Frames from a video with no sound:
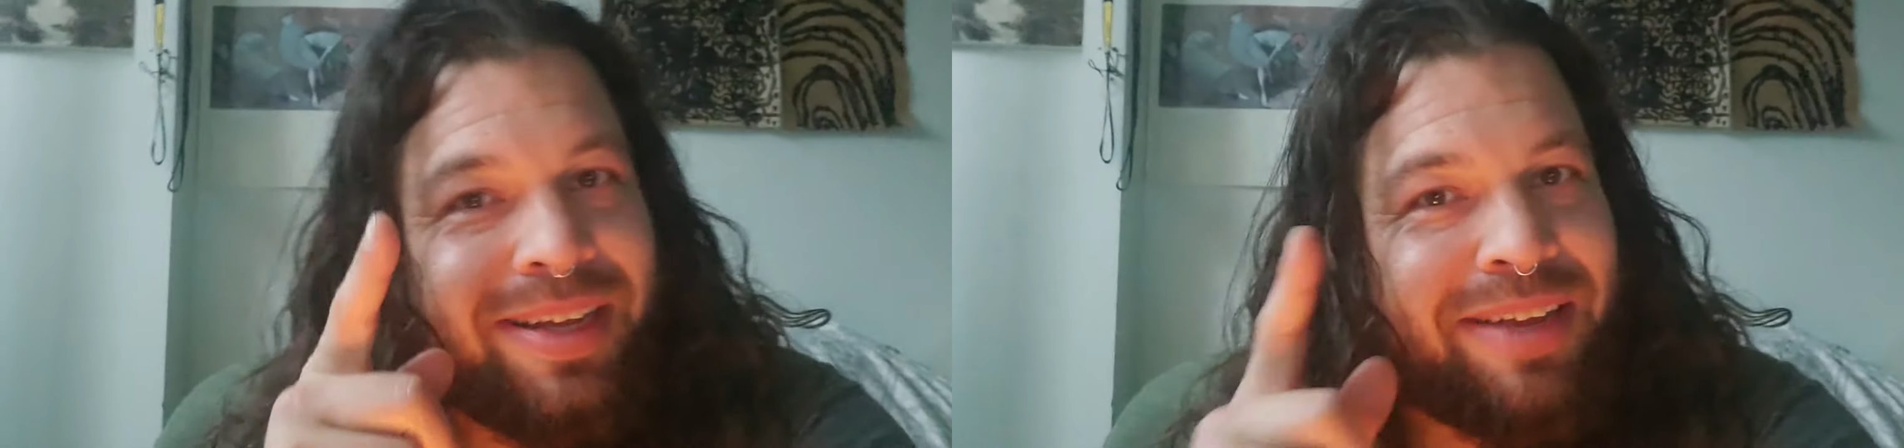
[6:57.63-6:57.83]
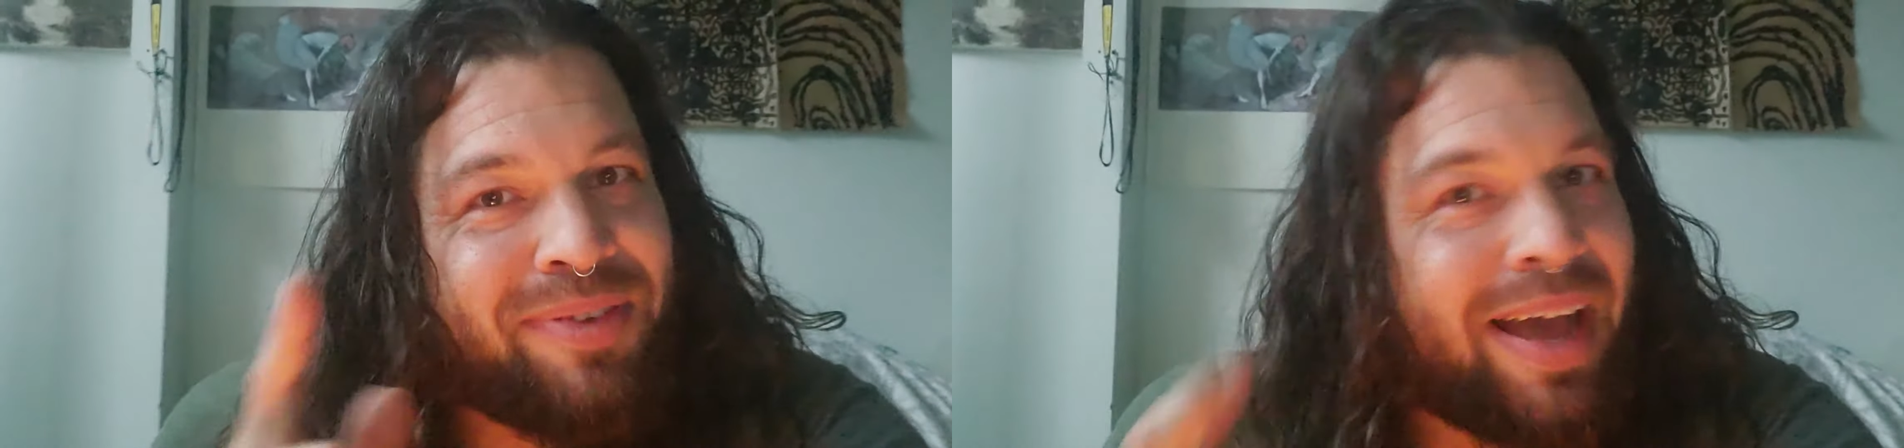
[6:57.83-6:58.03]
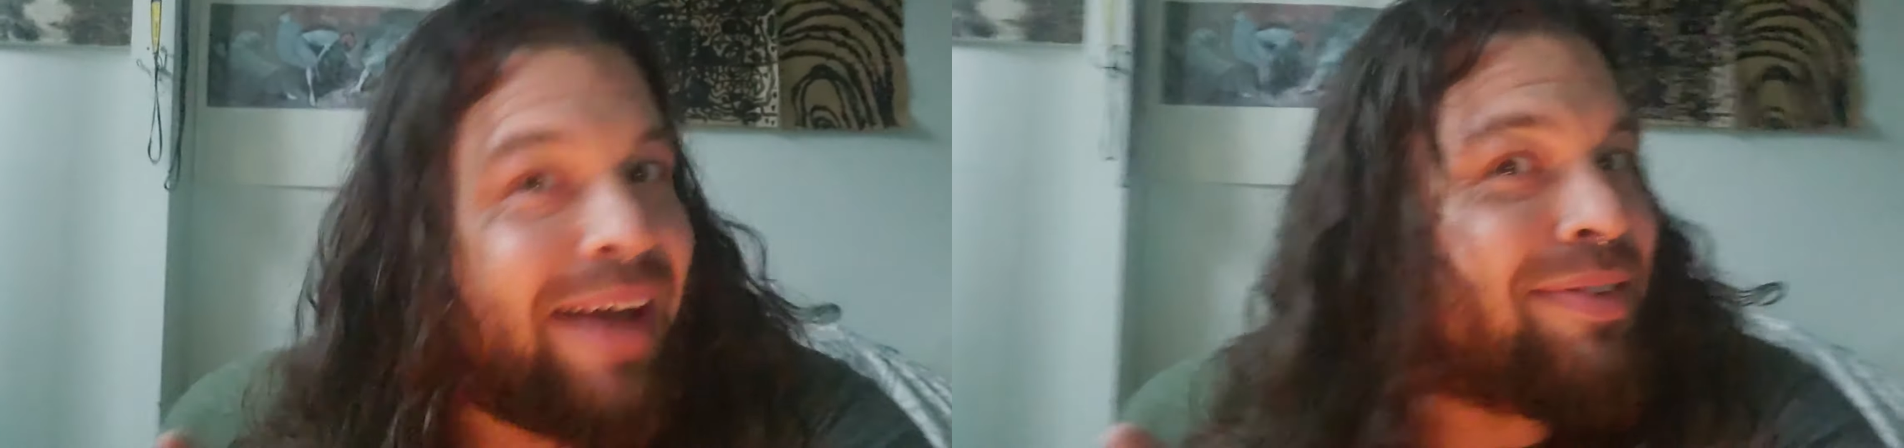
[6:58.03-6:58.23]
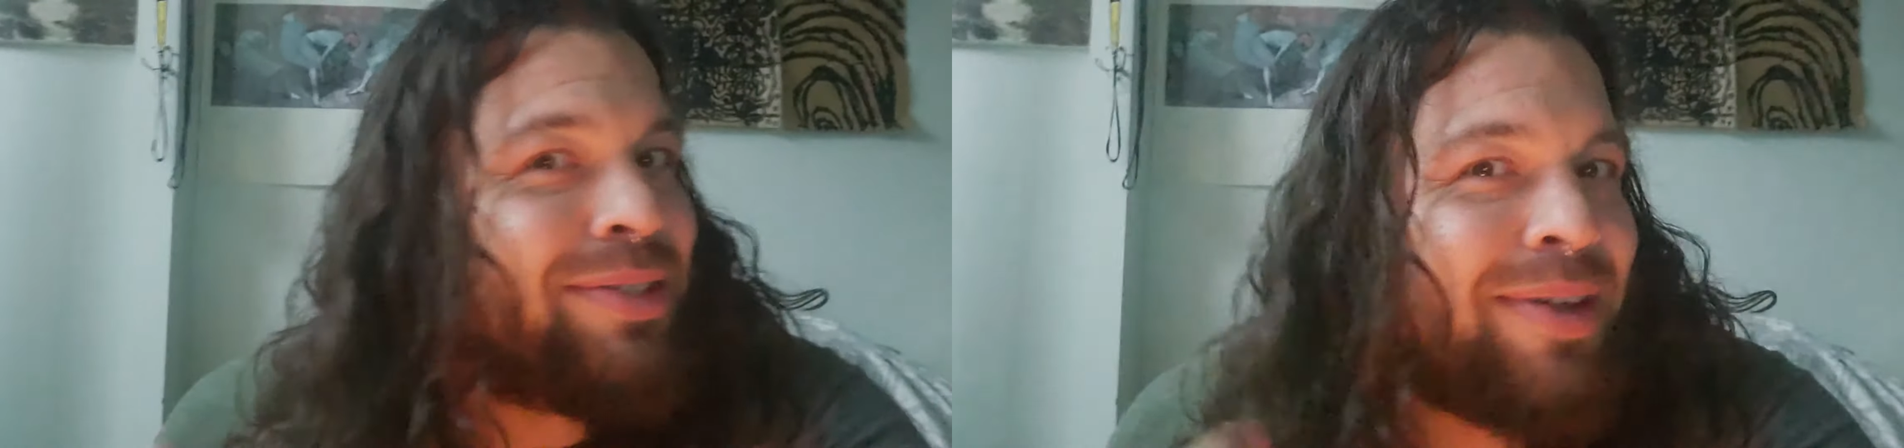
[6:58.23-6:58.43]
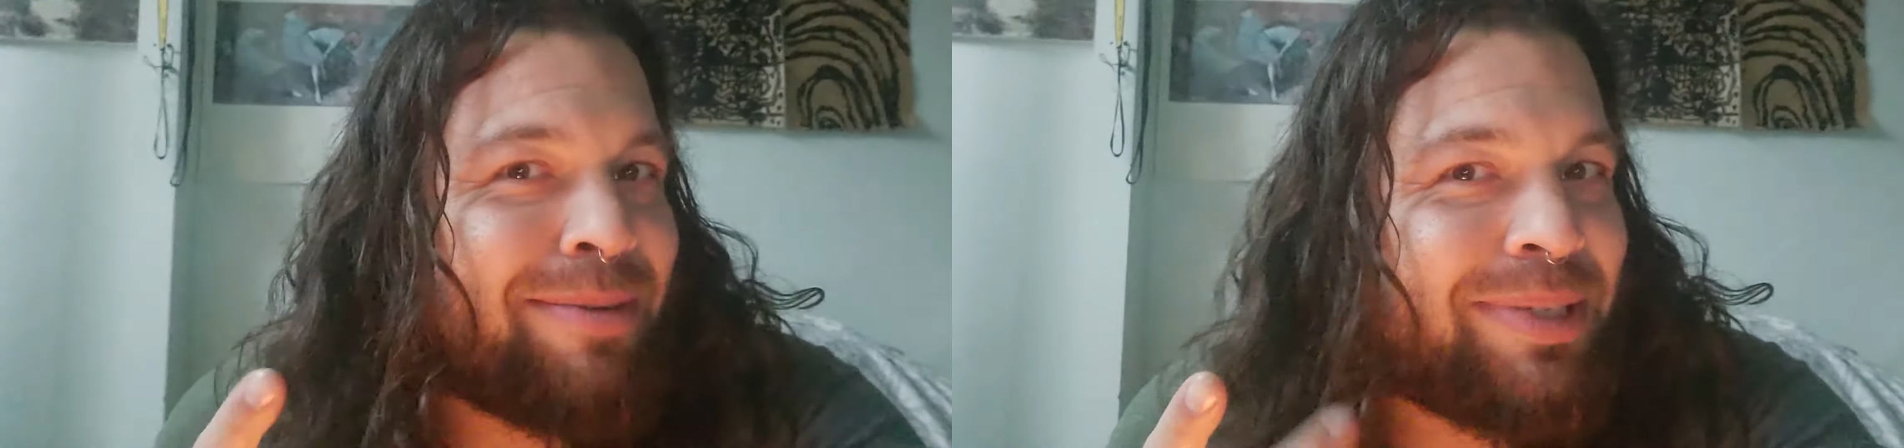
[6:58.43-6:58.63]
if you have a
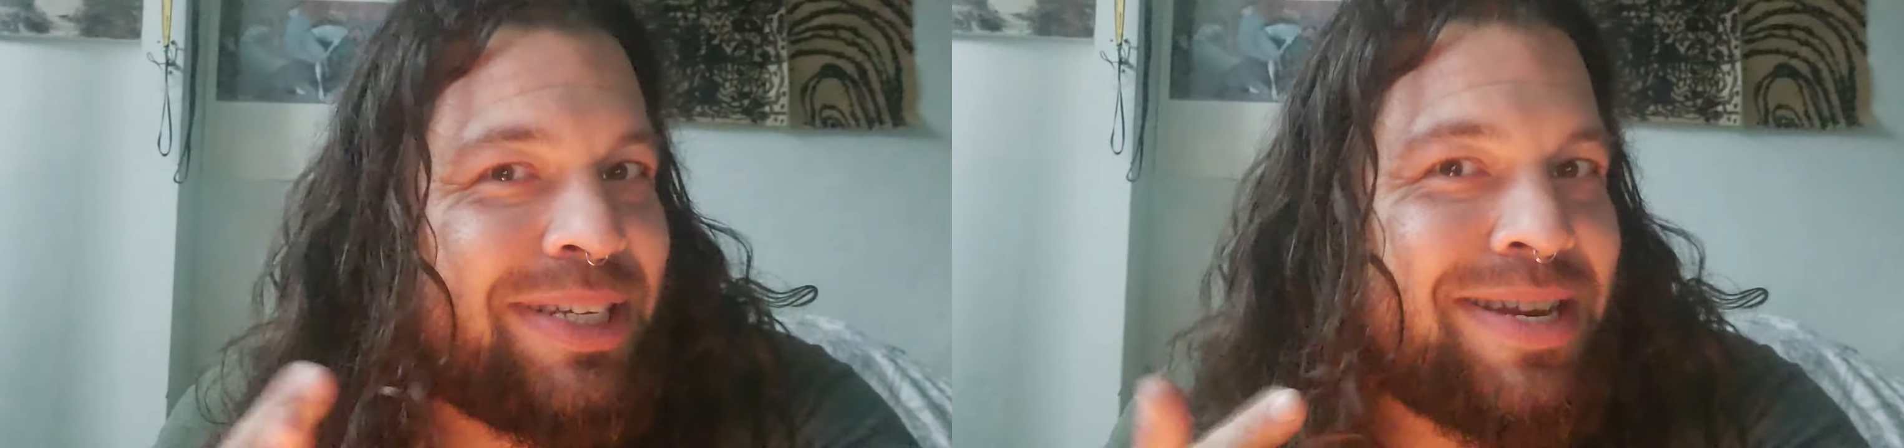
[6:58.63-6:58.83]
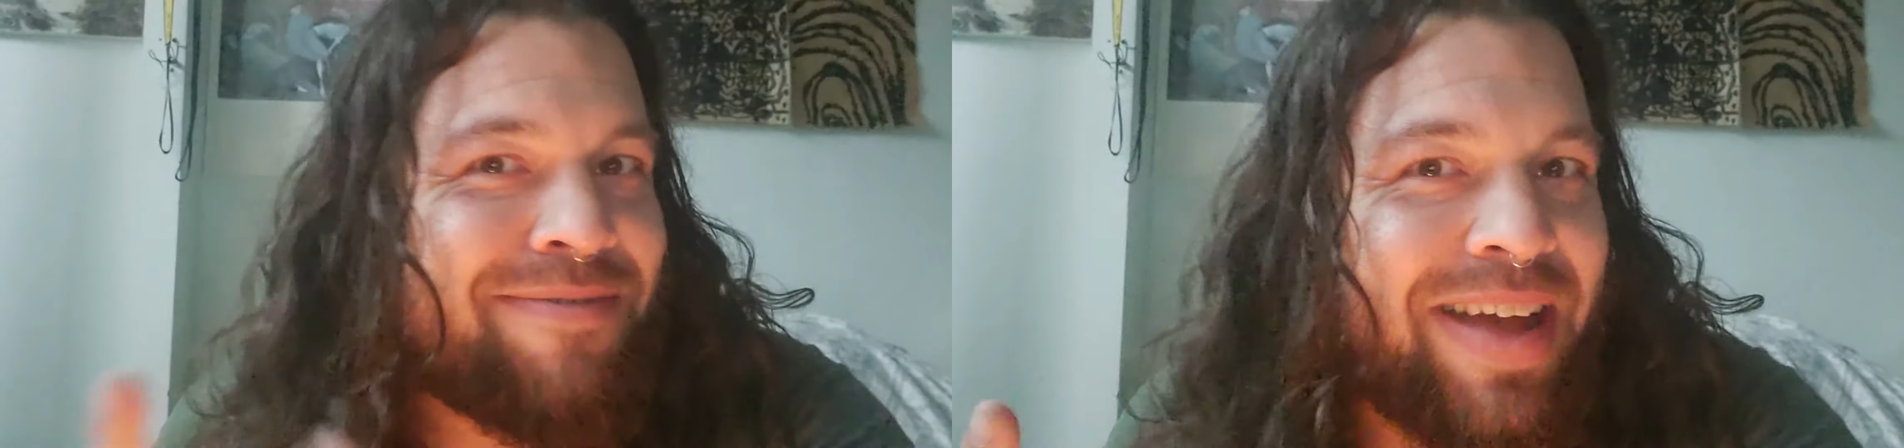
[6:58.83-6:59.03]
sewing machine or